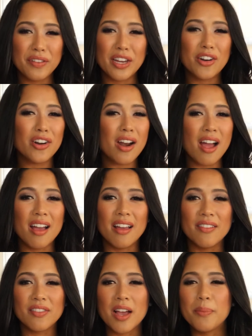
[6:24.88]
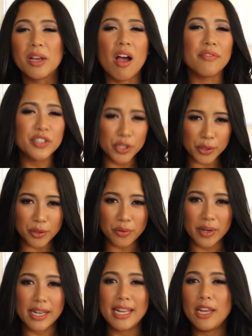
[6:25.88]
fear of coming off too
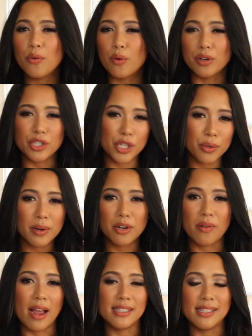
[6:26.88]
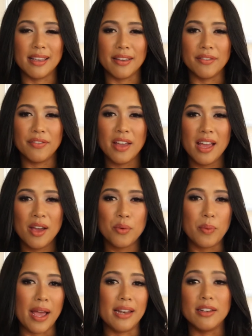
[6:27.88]
greedy or too aggressive
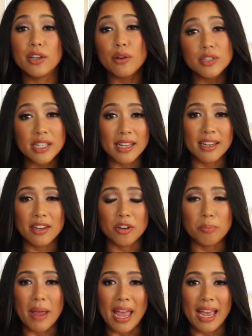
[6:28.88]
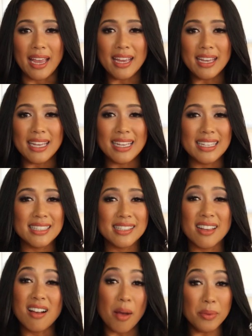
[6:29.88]
when negotiating your pay
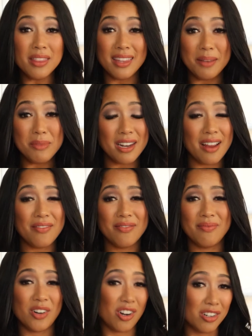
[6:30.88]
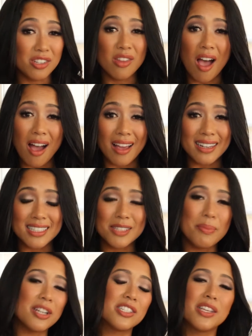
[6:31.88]
is a common theme that I've heard a lot,
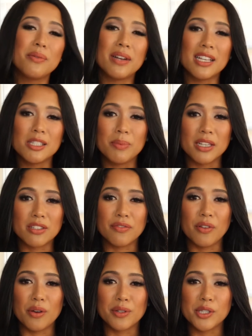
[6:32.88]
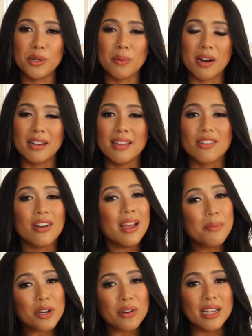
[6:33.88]
especially when I speak to folks who are either
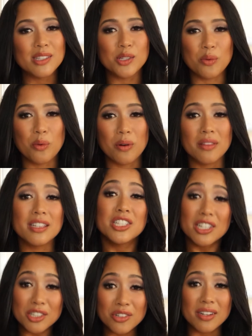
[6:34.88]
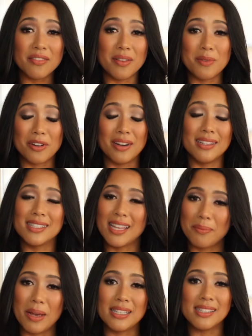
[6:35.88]
immigrants or the children of immigrants,
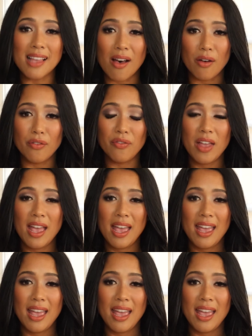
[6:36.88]
like myself.